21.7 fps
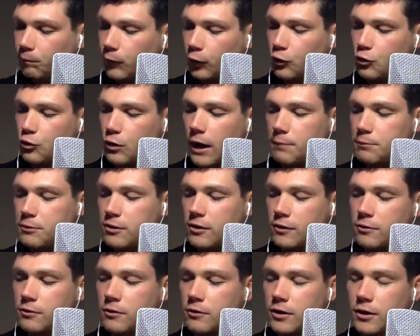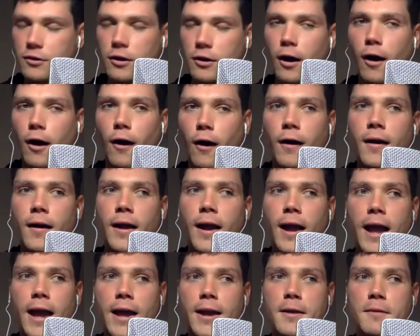drops his guitar,
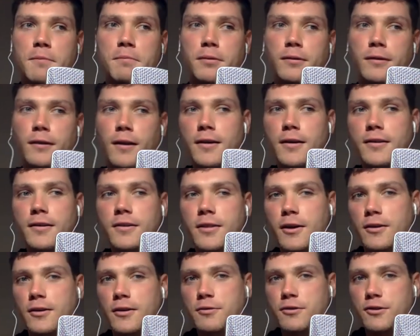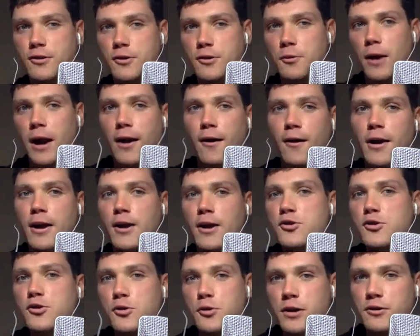and he plugs the square
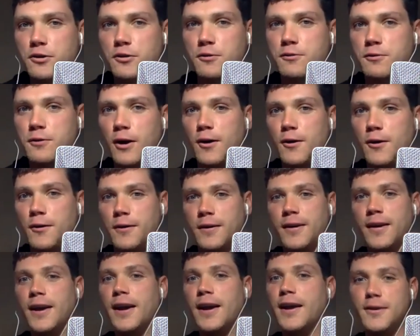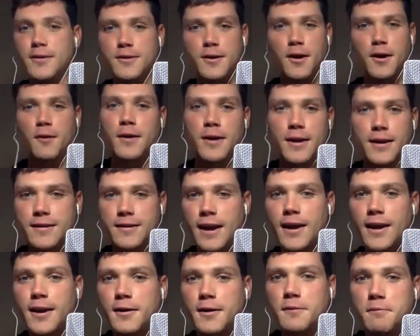into his phone and is already
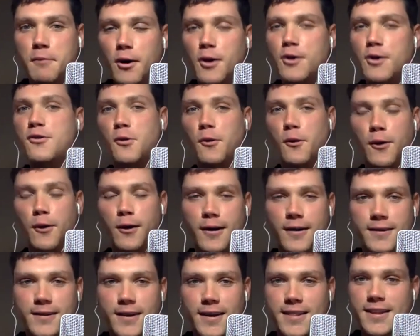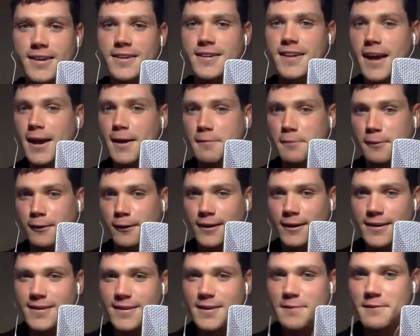taking merch orders at the table.
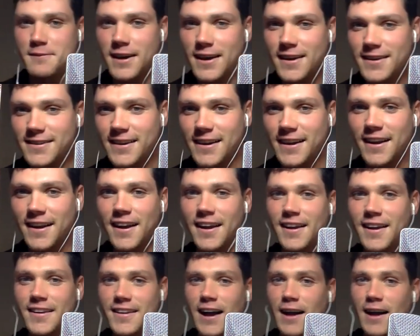It's amazing how